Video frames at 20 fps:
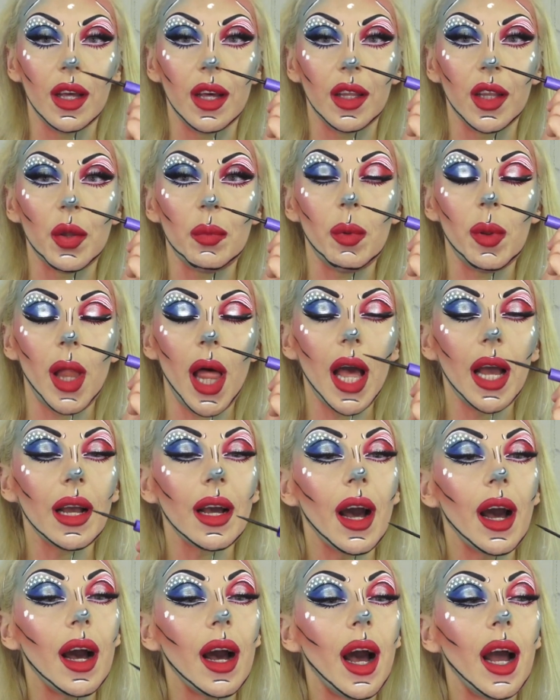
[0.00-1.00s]
the black
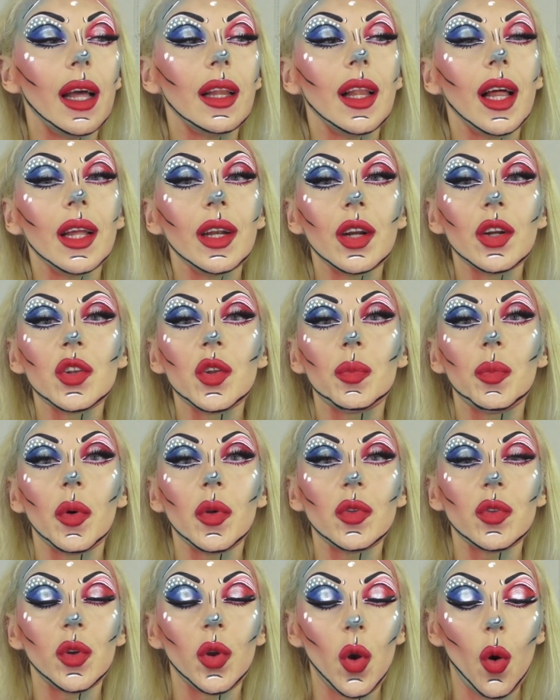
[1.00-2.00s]
eyeliner is
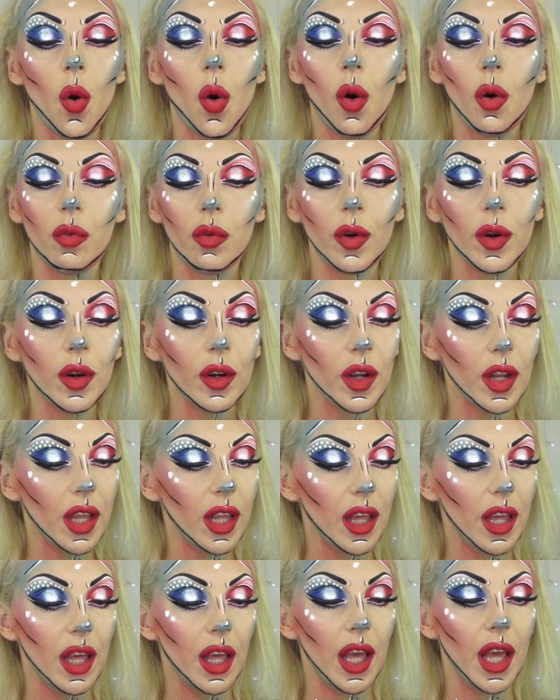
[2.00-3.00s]
supposed to go over
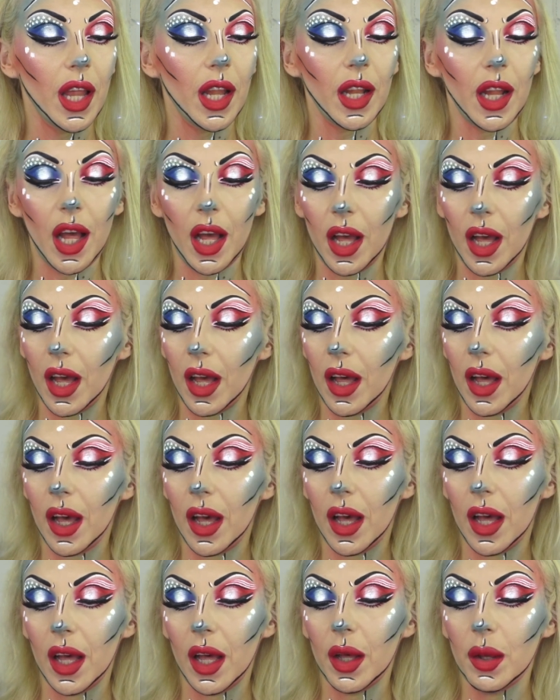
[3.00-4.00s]
and
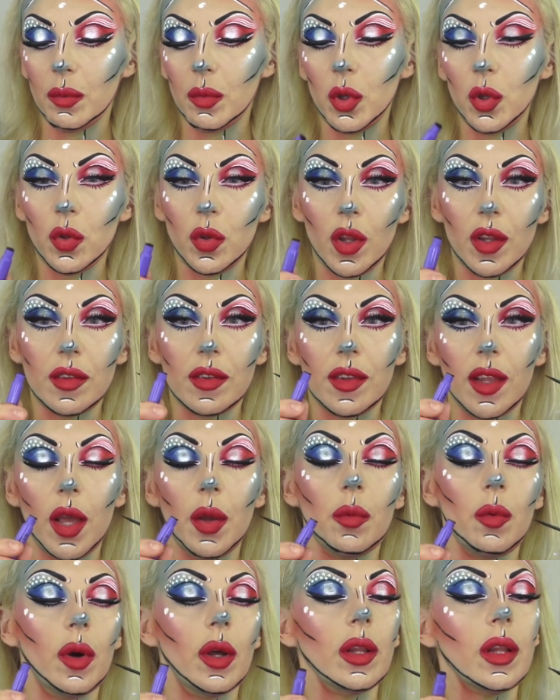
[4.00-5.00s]
I'm using the
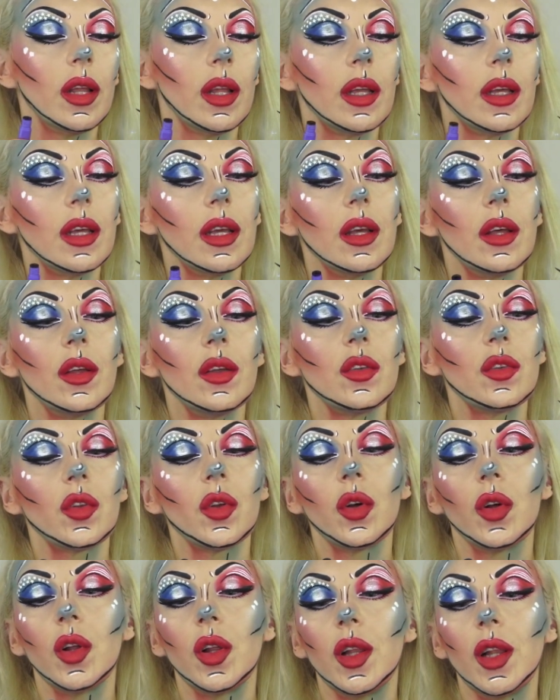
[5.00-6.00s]
same one.
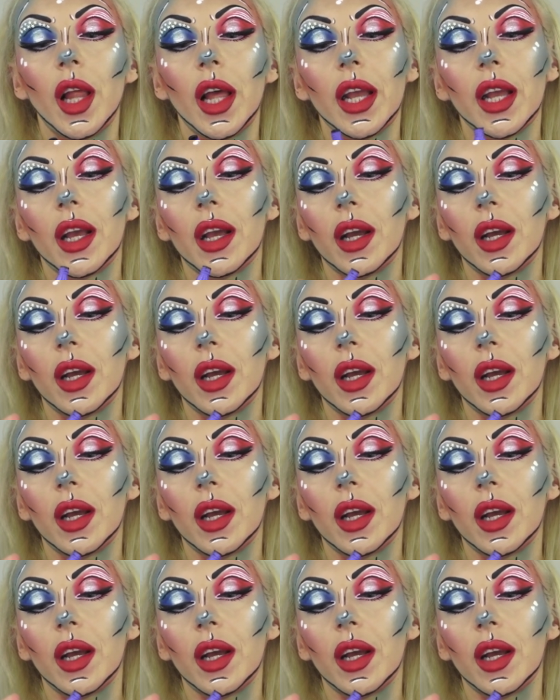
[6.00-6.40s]
So like,